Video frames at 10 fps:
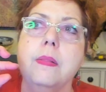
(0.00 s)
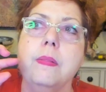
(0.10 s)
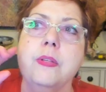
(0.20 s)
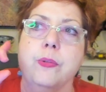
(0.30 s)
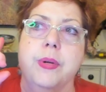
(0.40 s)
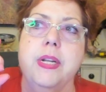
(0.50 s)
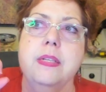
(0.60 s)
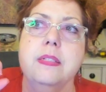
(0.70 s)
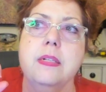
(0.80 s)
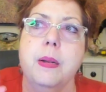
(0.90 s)
This reading
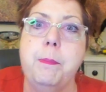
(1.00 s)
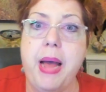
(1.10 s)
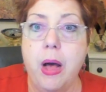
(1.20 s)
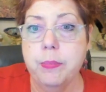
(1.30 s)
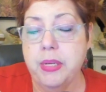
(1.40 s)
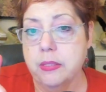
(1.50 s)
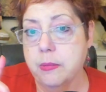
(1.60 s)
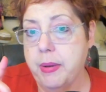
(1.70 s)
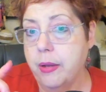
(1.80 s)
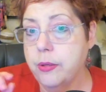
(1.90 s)
is not about me. It's
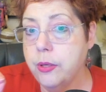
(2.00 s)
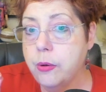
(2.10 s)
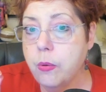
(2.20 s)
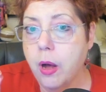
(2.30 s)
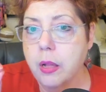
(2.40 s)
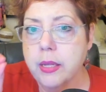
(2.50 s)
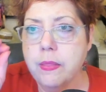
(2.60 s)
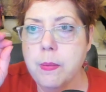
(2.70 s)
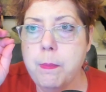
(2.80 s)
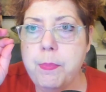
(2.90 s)
about you all in
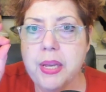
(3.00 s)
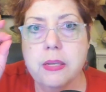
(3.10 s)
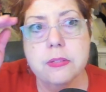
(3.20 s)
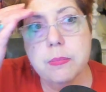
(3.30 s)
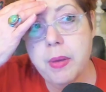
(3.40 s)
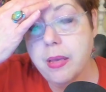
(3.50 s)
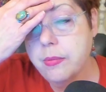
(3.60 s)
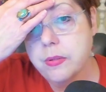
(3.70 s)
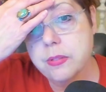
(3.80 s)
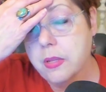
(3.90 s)
the biggest,
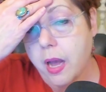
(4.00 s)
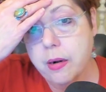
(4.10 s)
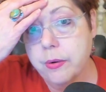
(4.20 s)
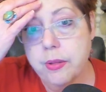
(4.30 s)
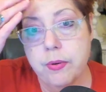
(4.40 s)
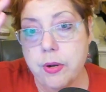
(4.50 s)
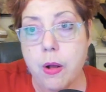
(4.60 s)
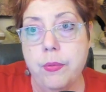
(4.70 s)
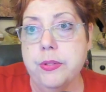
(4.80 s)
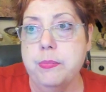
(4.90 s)
I don't even
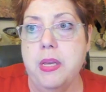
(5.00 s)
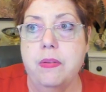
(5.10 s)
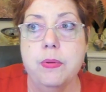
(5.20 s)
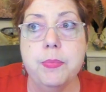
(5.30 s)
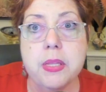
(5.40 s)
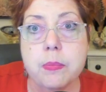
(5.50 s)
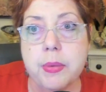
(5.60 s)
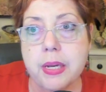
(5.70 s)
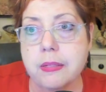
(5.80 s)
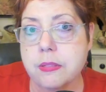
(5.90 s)
know. This may even be the
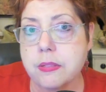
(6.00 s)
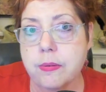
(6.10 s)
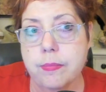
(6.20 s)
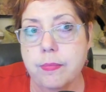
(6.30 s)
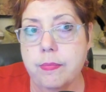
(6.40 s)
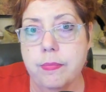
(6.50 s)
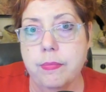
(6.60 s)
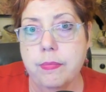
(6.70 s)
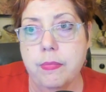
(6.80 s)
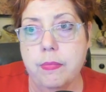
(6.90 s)
biggest
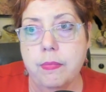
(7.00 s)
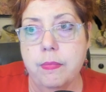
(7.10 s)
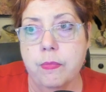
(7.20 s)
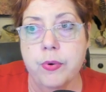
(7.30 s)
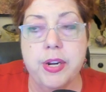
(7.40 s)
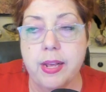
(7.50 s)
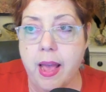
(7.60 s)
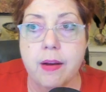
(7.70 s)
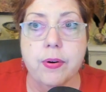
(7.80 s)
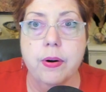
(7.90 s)
reading
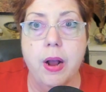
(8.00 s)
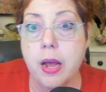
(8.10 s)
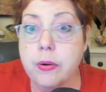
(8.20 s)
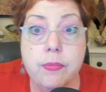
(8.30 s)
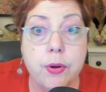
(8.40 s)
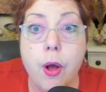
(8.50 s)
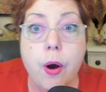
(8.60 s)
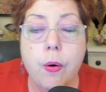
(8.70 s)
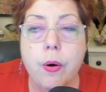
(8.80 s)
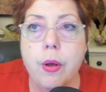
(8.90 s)
ever. I don't even
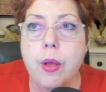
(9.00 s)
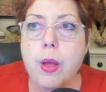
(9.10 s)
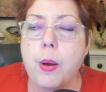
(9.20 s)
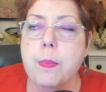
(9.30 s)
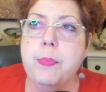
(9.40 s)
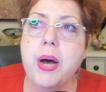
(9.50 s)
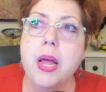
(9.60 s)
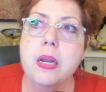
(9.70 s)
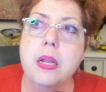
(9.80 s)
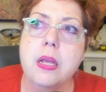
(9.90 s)
know.
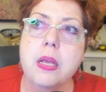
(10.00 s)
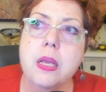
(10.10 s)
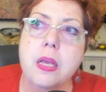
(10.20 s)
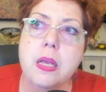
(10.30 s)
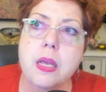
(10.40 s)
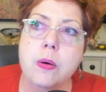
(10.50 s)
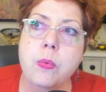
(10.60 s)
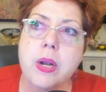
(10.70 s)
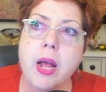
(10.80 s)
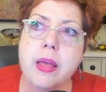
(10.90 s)
But
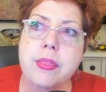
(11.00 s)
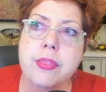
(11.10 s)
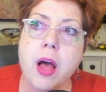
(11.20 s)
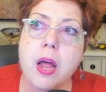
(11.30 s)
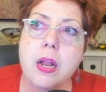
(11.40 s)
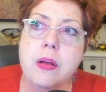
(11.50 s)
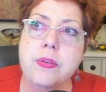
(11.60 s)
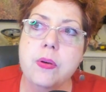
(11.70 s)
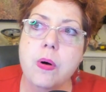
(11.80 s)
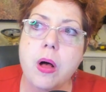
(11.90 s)
when I thought of
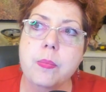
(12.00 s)
you all